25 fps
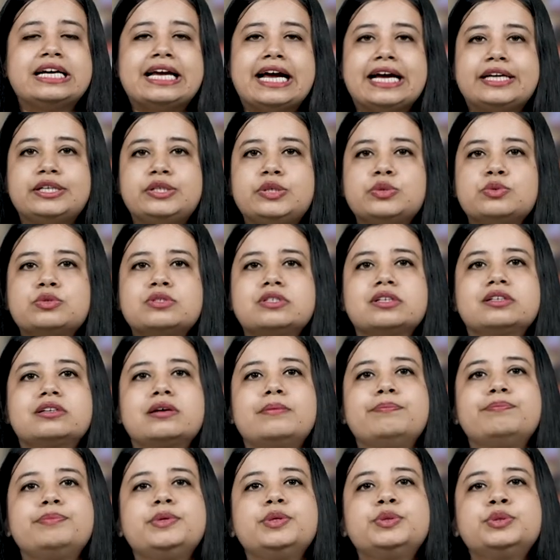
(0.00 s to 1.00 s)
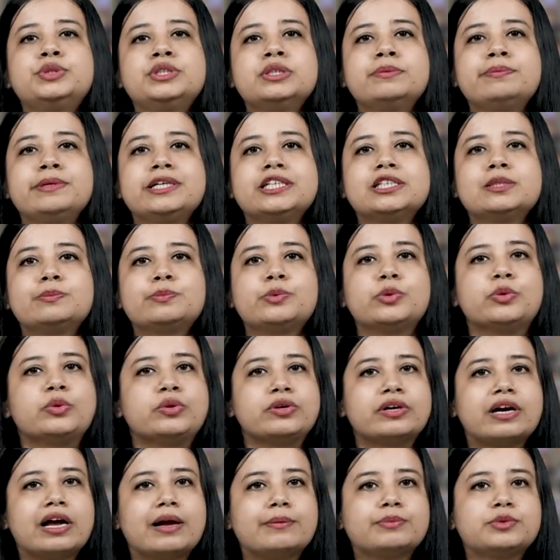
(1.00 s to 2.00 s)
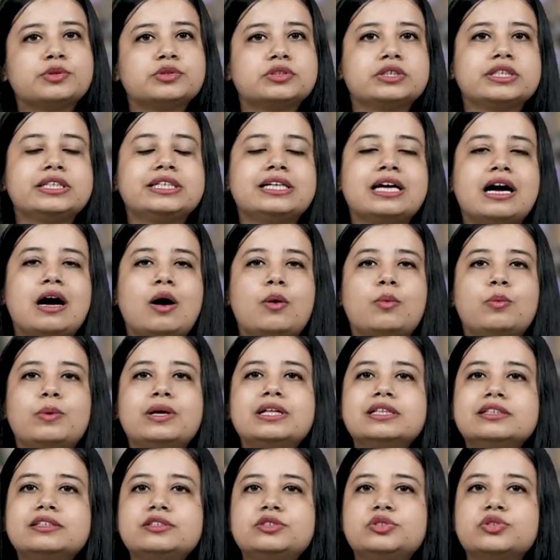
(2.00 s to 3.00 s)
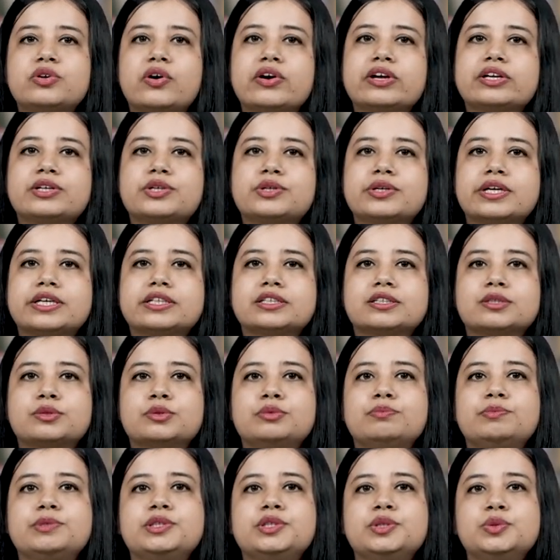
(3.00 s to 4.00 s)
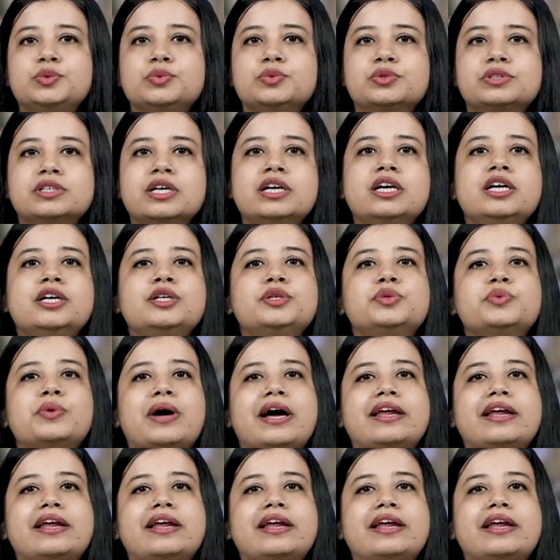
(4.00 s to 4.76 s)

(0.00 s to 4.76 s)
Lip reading: and used a computer-based program to see how well the drawing traits could be used to